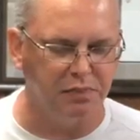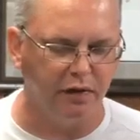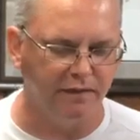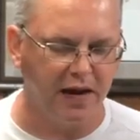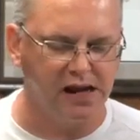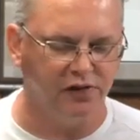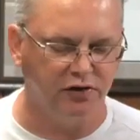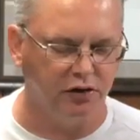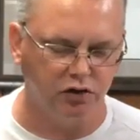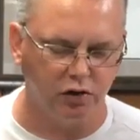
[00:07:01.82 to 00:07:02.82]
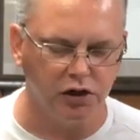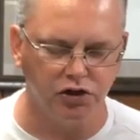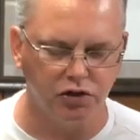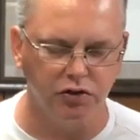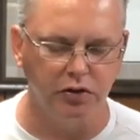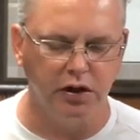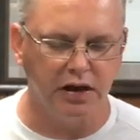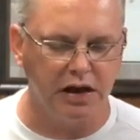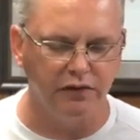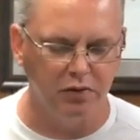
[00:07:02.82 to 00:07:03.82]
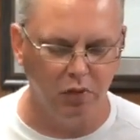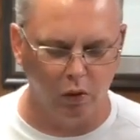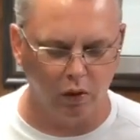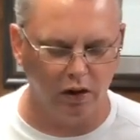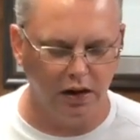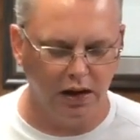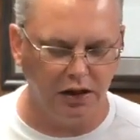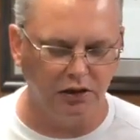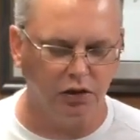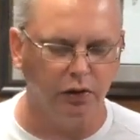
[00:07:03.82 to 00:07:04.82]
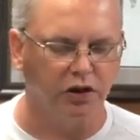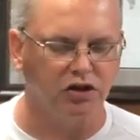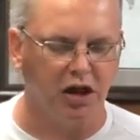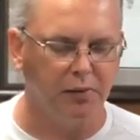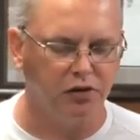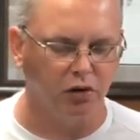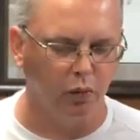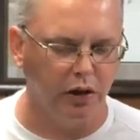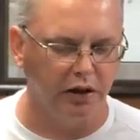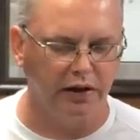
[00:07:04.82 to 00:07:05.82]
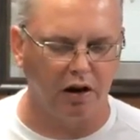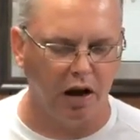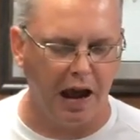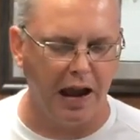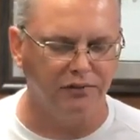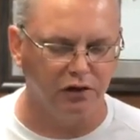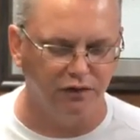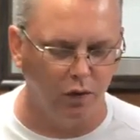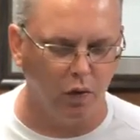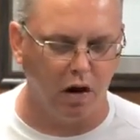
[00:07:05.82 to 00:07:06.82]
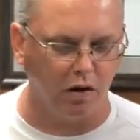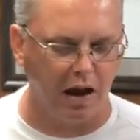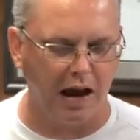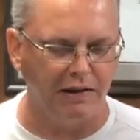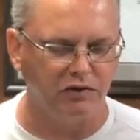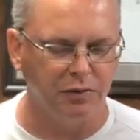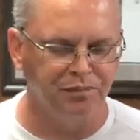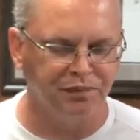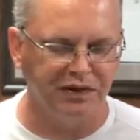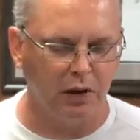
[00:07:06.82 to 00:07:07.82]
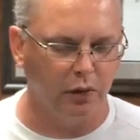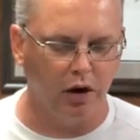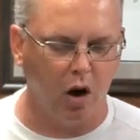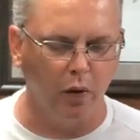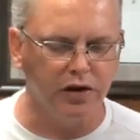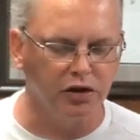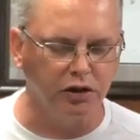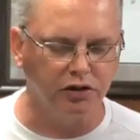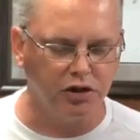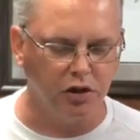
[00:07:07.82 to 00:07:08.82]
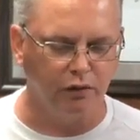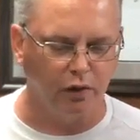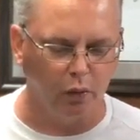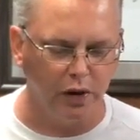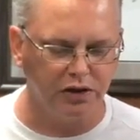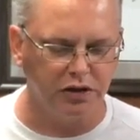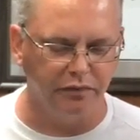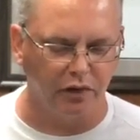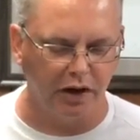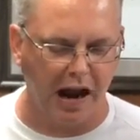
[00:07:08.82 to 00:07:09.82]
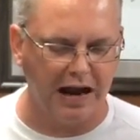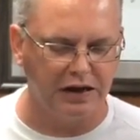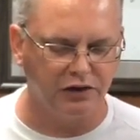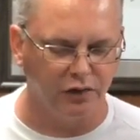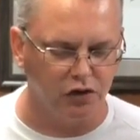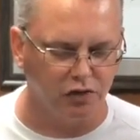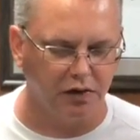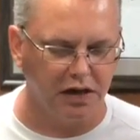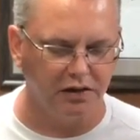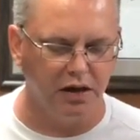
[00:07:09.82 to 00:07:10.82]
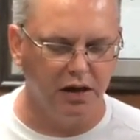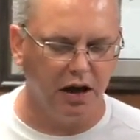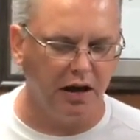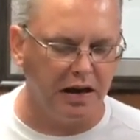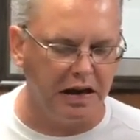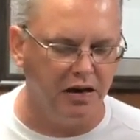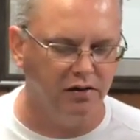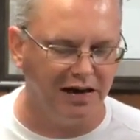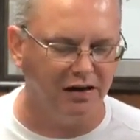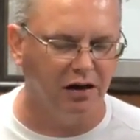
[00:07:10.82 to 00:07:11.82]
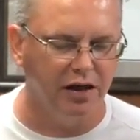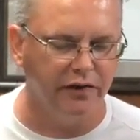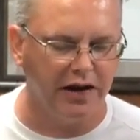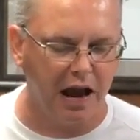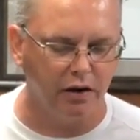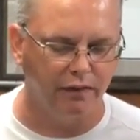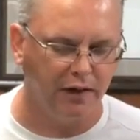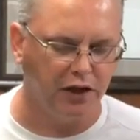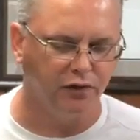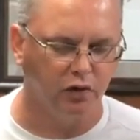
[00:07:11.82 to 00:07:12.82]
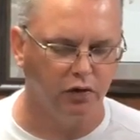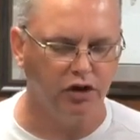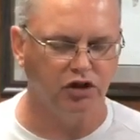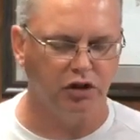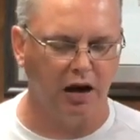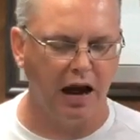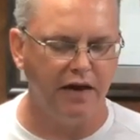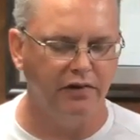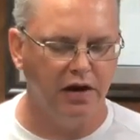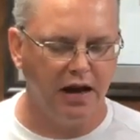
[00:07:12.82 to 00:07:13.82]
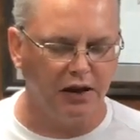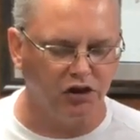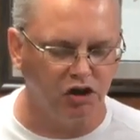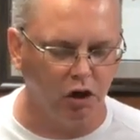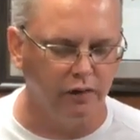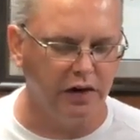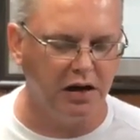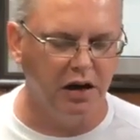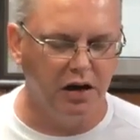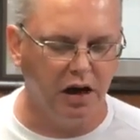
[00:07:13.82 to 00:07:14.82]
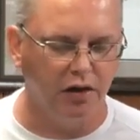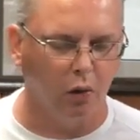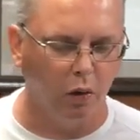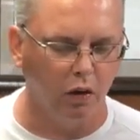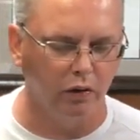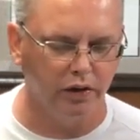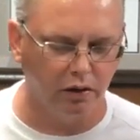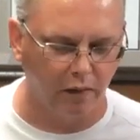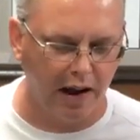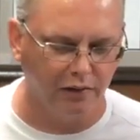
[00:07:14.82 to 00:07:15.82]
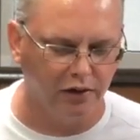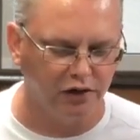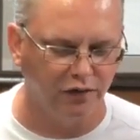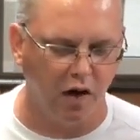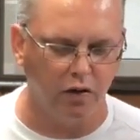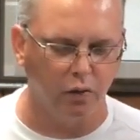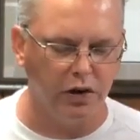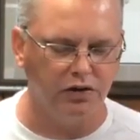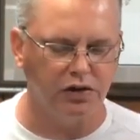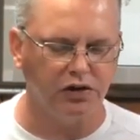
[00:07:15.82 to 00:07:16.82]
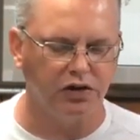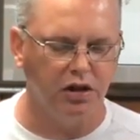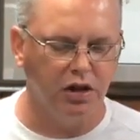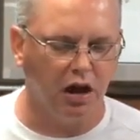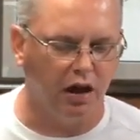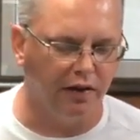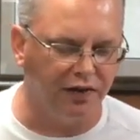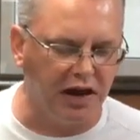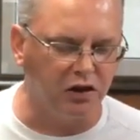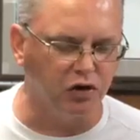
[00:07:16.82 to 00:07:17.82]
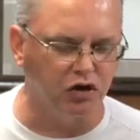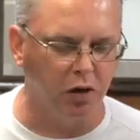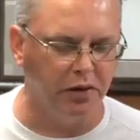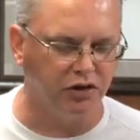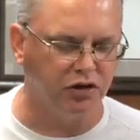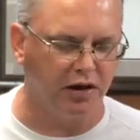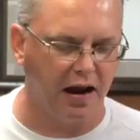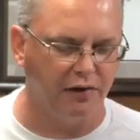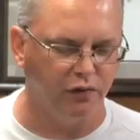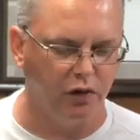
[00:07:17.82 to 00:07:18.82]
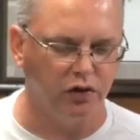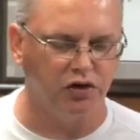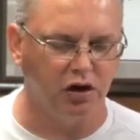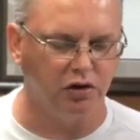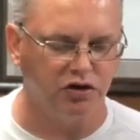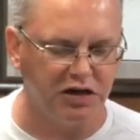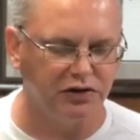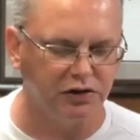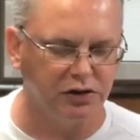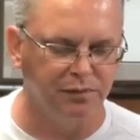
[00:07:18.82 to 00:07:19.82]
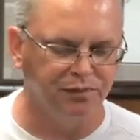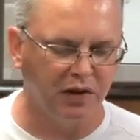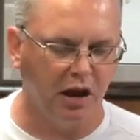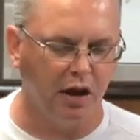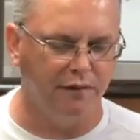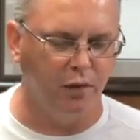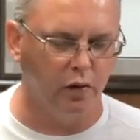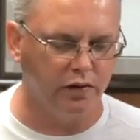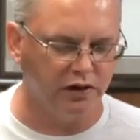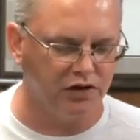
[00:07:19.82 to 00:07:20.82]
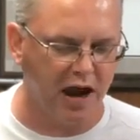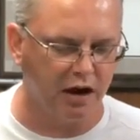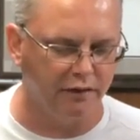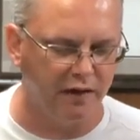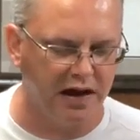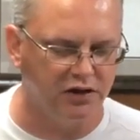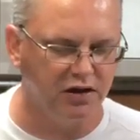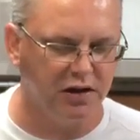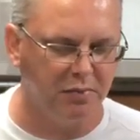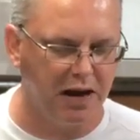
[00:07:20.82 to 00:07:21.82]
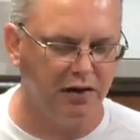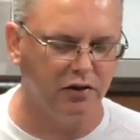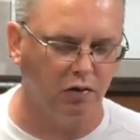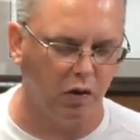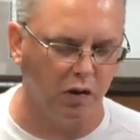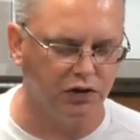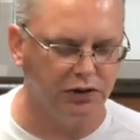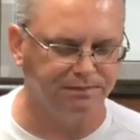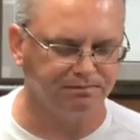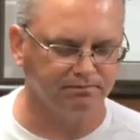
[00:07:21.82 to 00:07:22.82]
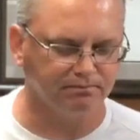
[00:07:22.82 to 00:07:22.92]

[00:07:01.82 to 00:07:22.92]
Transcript: deeper faith to trust you even more and to accept your will in our lives and for our lives, that we'd always look to you for wisdom, for guidance, for strength, uh, in, in living out a faithful Christian life and serving uh, the world around us. Father, we just uh, thank you so much tonight for your son Jesus, uh, for the sacrifice that he made at the cross.